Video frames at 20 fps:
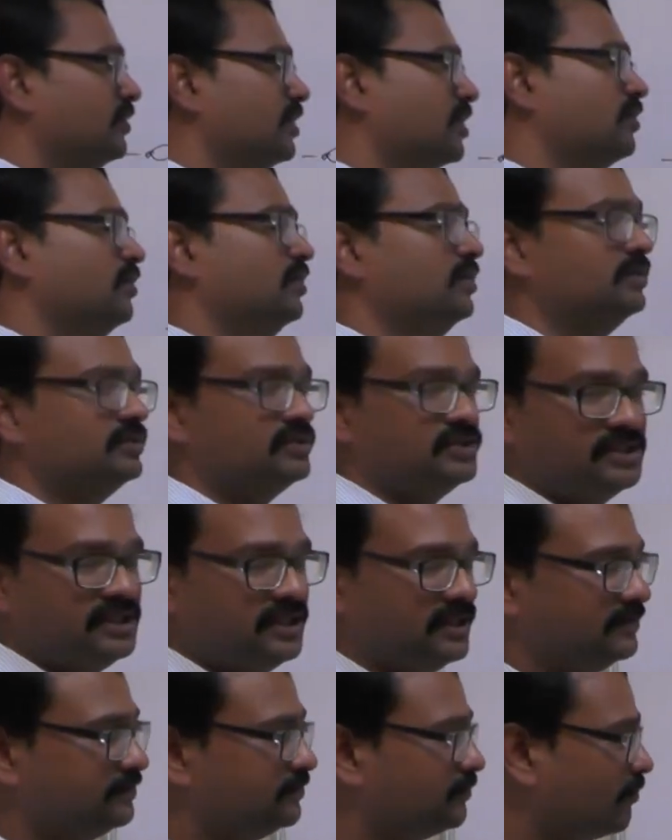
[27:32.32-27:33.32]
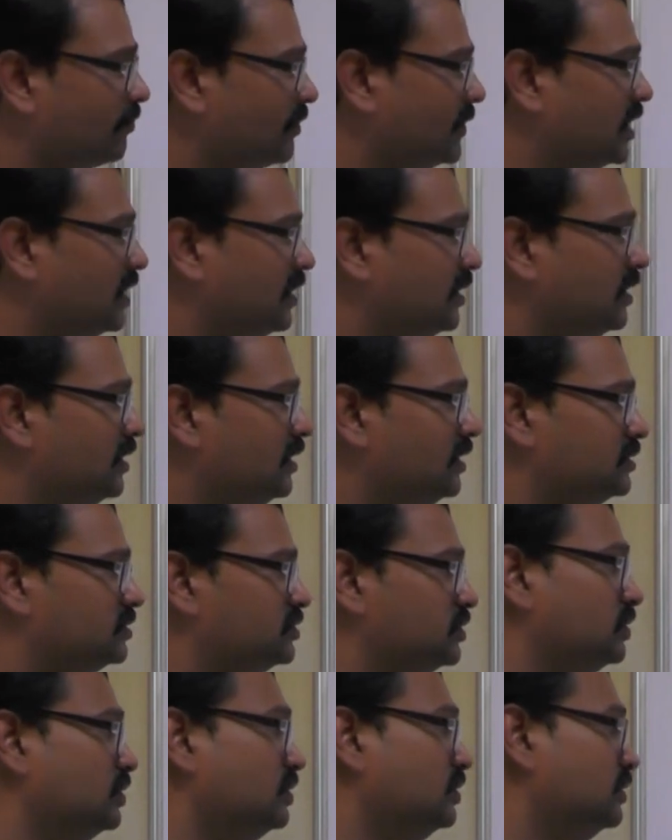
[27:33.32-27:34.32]
we are going to see.
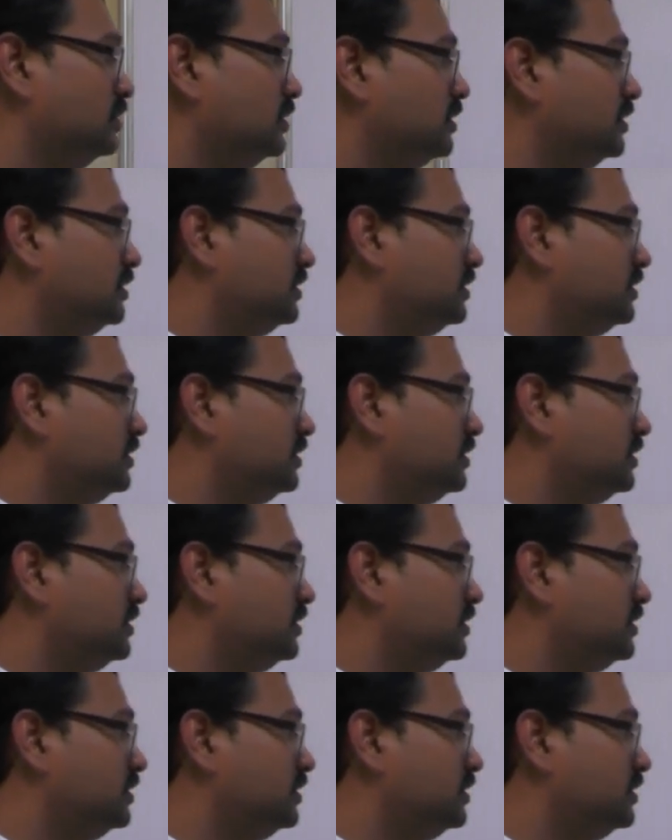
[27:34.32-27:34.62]
So,